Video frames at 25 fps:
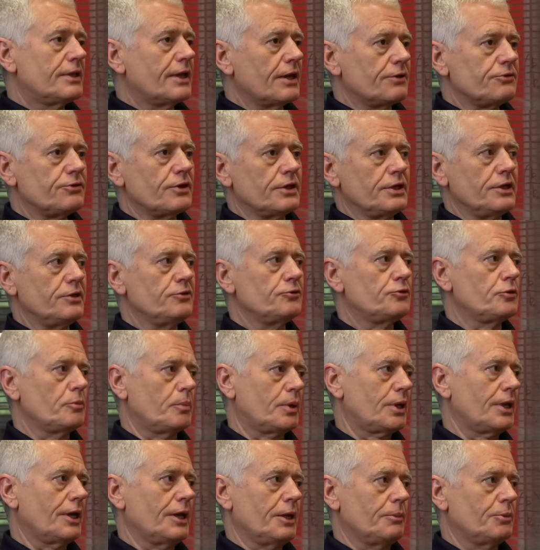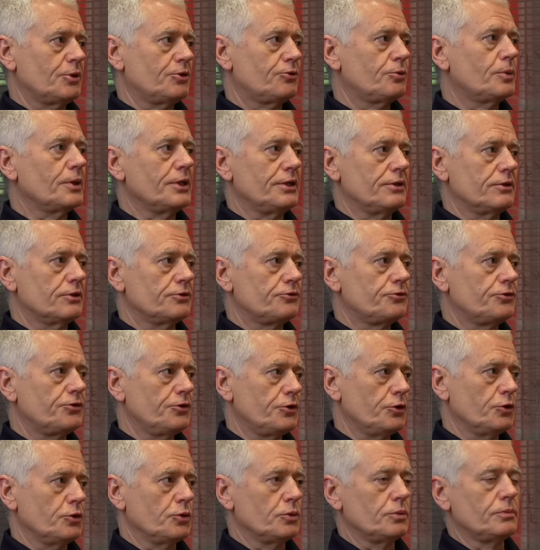there's an interplay between the
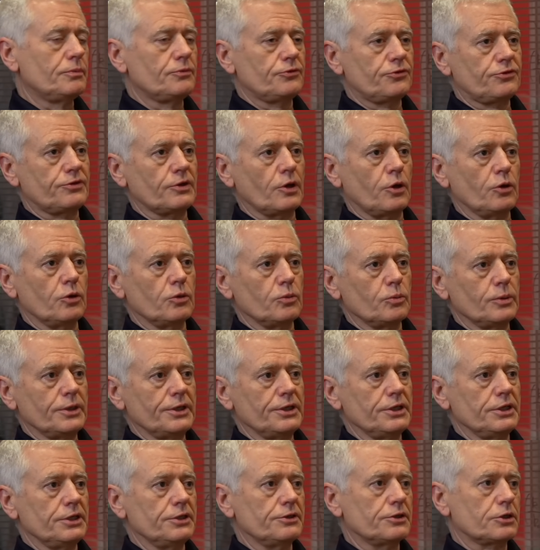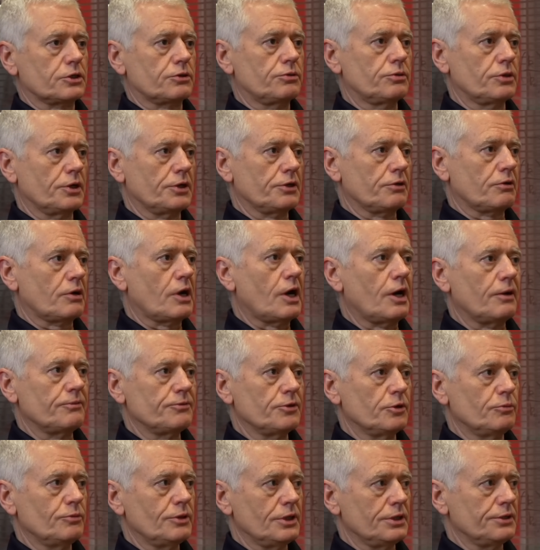two. So we need a coronagraph
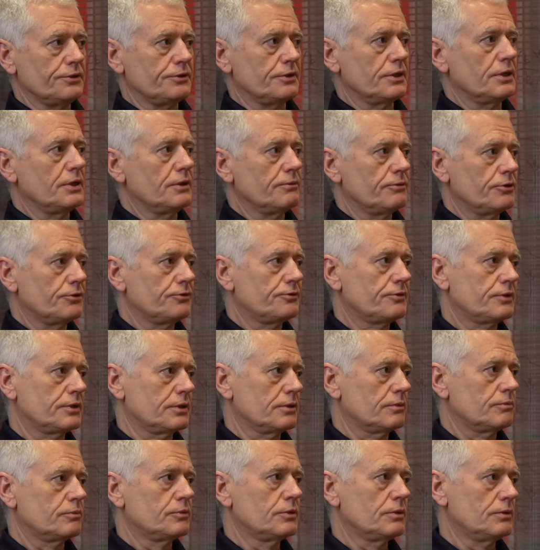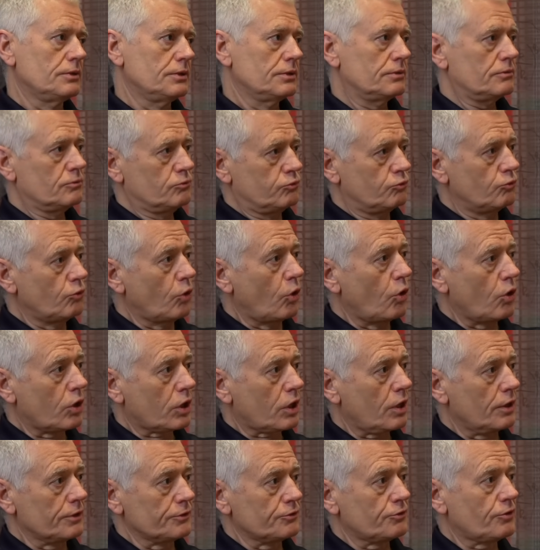that really delivers the raw
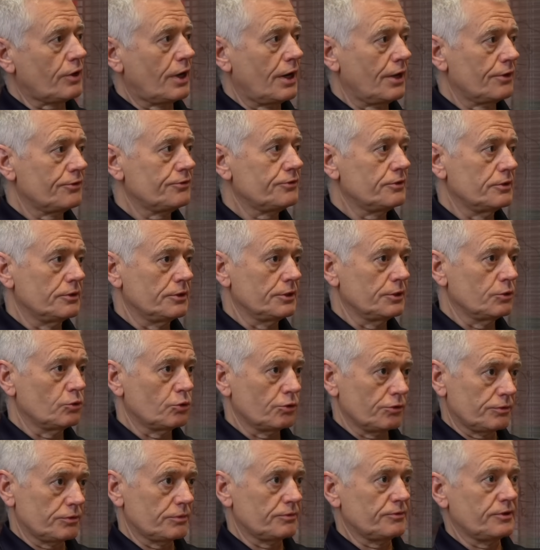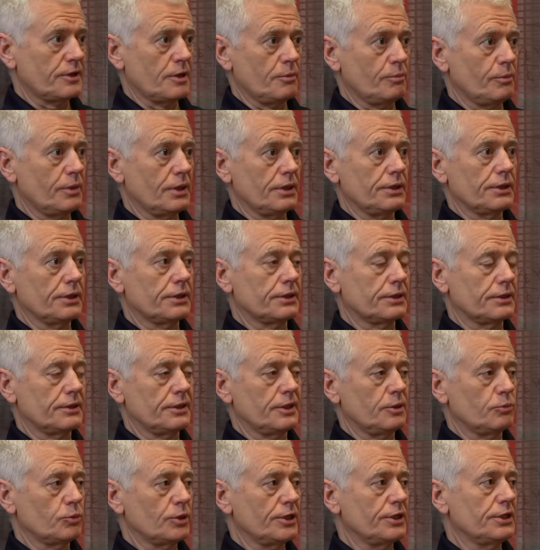contrast to the order of ten billion, and
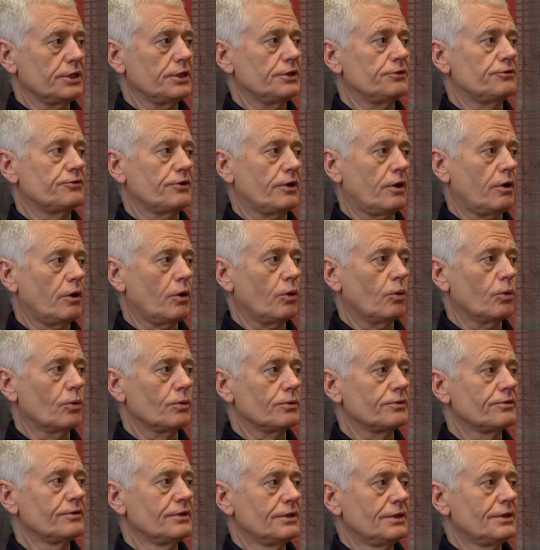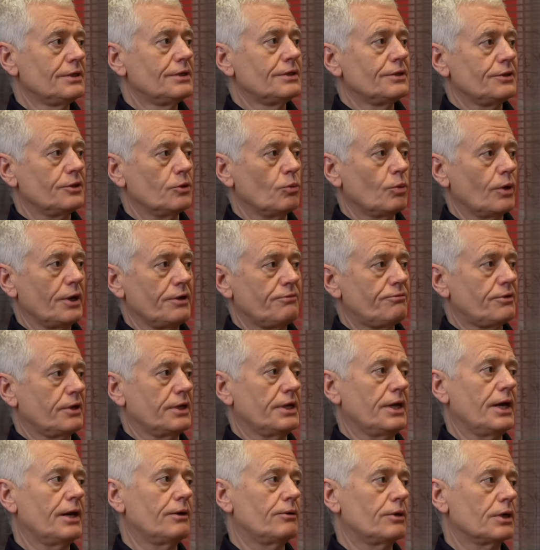then we need to hold the
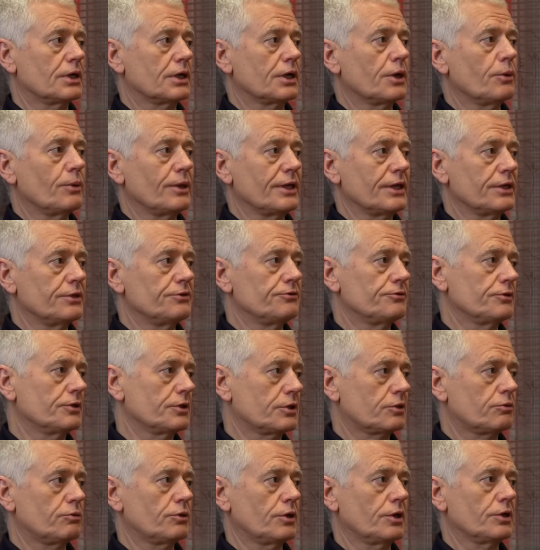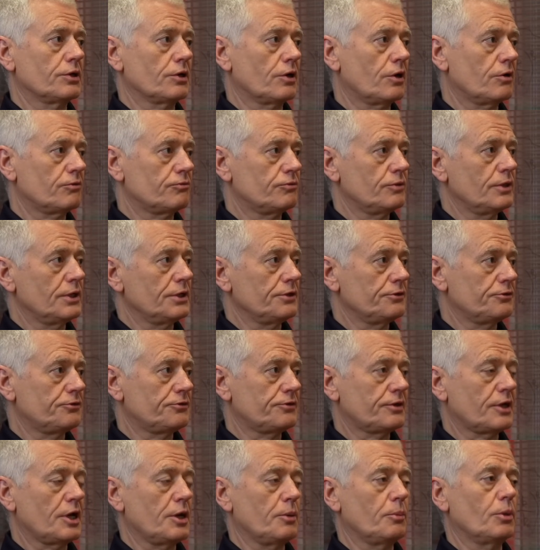wavefront error going into the chronograph really
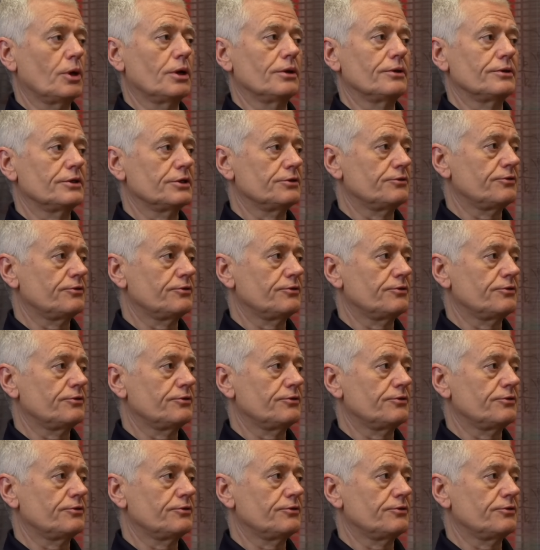stable at the